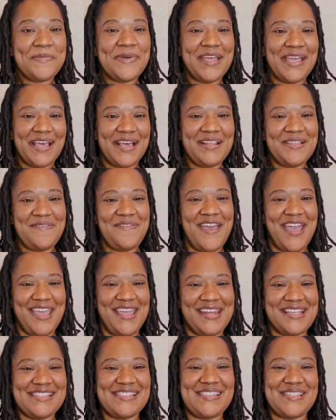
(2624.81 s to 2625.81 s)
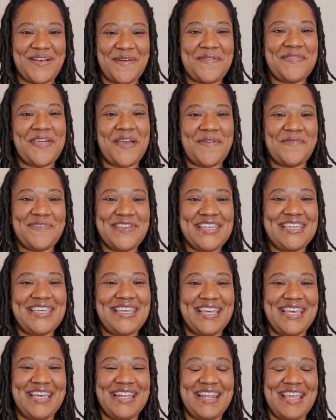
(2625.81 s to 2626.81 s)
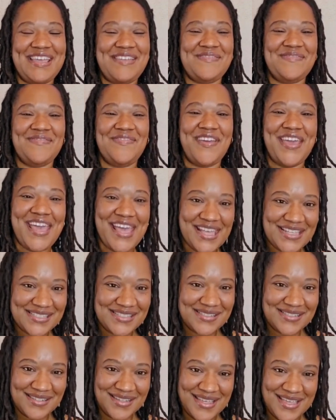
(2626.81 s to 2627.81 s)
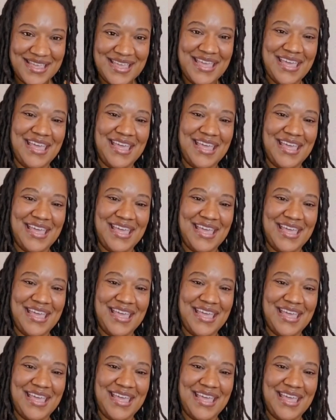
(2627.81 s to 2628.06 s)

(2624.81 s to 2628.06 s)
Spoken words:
but elevate it so that we can invest